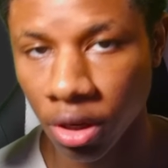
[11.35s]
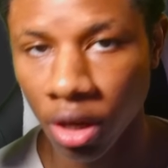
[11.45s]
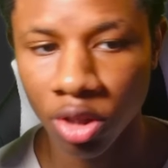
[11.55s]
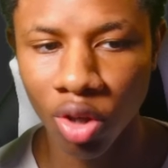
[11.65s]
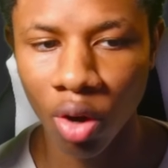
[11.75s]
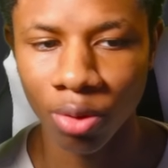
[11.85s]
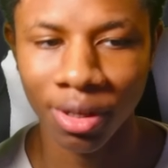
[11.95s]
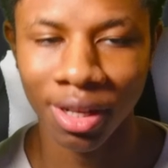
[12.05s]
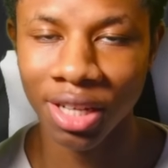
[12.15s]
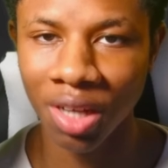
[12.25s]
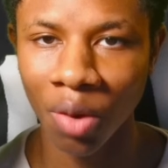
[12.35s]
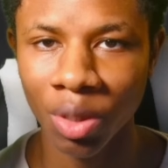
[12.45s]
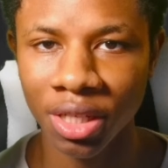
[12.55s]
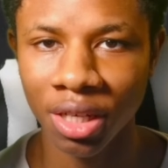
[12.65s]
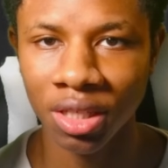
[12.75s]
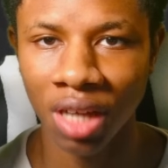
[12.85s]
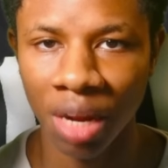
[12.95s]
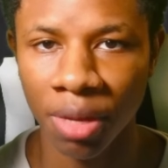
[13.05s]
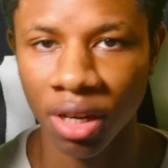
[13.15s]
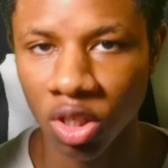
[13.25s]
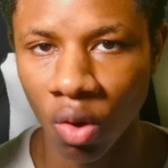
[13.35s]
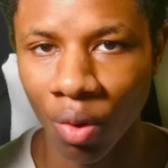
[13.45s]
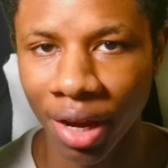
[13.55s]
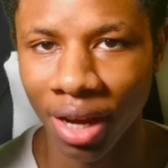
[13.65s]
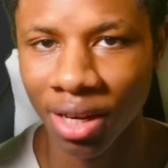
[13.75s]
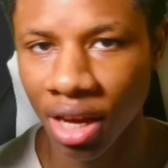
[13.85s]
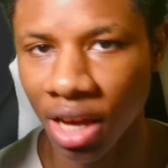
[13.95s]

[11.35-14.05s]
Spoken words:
So let's not waste any time and let's go ahead and